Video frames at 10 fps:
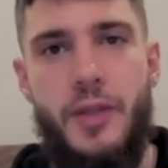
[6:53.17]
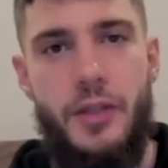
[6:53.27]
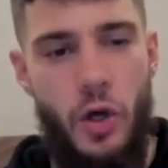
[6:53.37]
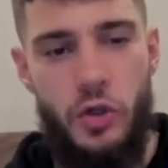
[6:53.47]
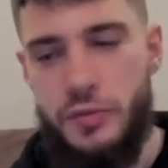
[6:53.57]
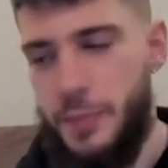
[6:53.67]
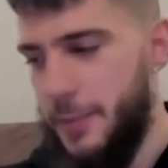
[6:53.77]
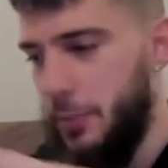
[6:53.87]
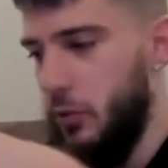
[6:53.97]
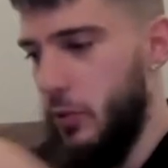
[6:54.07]
Those
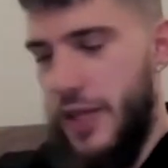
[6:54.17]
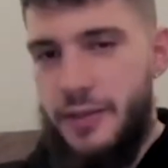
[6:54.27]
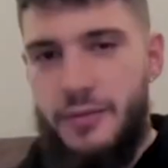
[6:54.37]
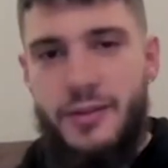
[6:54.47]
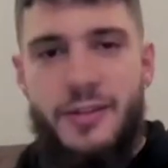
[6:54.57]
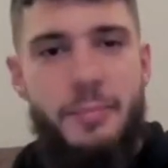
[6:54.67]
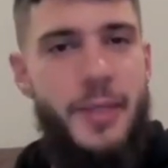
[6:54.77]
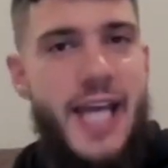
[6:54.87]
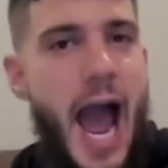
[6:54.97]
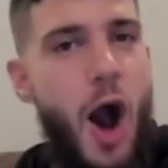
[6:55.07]
people will then
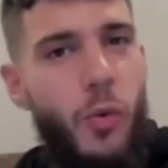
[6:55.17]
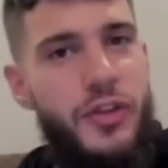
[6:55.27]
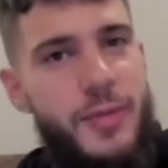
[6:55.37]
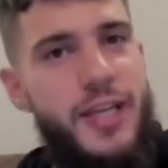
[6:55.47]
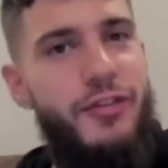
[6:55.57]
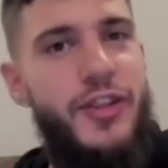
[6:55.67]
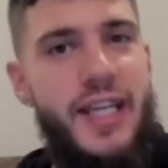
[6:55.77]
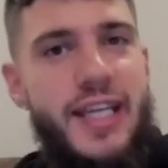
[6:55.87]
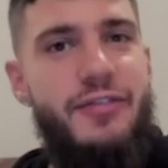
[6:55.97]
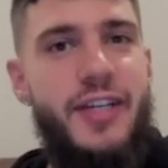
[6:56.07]
be out with me for the
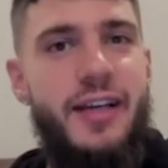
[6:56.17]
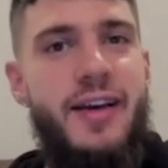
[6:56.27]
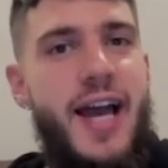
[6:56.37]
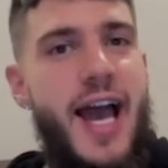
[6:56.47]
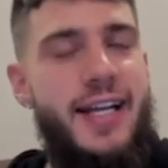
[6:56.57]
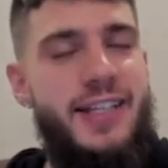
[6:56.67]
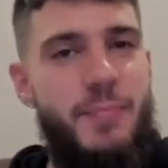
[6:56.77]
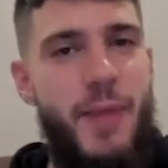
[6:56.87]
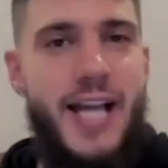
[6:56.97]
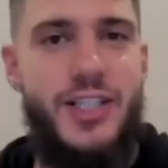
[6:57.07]
evening. And it's
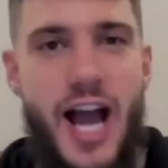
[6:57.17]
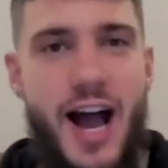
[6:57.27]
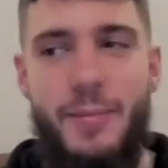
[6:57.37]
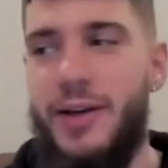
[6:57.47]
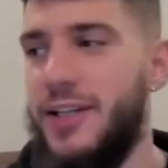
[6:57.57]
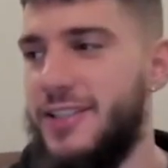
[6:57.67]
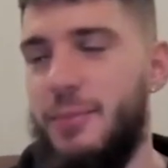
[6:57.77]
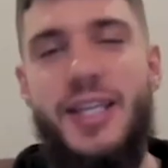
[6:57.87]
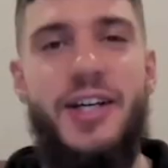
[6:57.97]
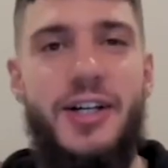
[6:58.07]
my job to
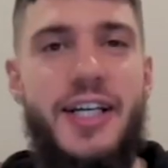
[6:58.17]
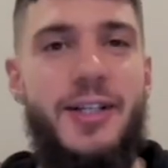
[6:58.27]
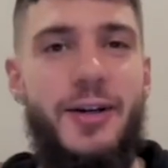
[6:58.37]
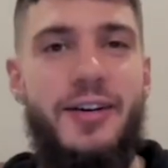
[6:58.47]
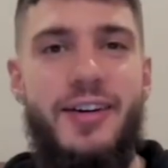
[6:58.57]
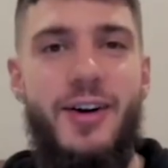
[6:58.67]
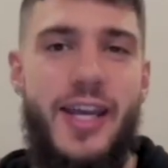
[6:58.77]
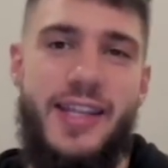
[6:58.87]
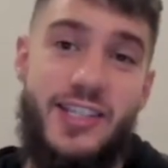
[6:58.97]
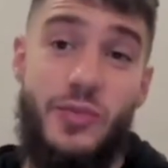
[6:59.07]
be the leader.
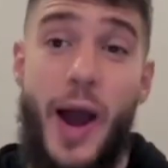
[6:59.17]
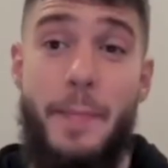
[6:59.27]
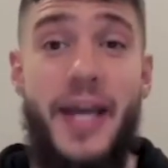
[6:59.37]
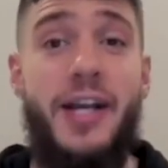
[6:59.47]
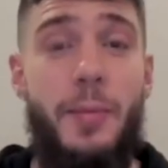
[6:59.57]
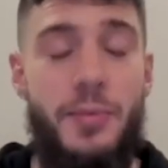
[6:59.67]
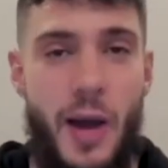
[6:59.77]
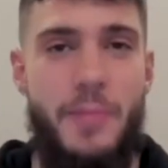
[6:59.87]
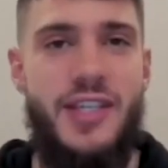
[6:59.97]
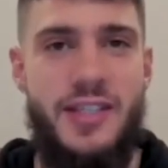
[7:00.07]
Okay, this is why pickup
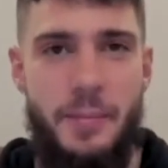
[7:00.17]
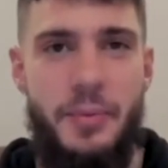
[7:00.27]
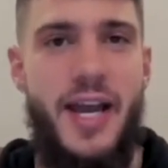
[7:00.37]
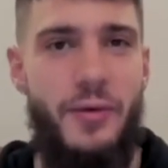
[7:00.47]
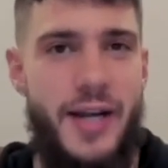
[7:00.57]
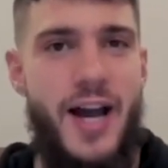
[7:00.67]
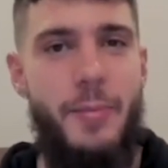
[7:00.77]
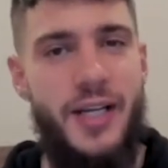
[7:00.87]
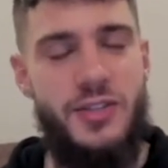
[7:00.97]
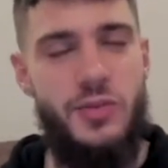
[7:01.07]
comes into play right now because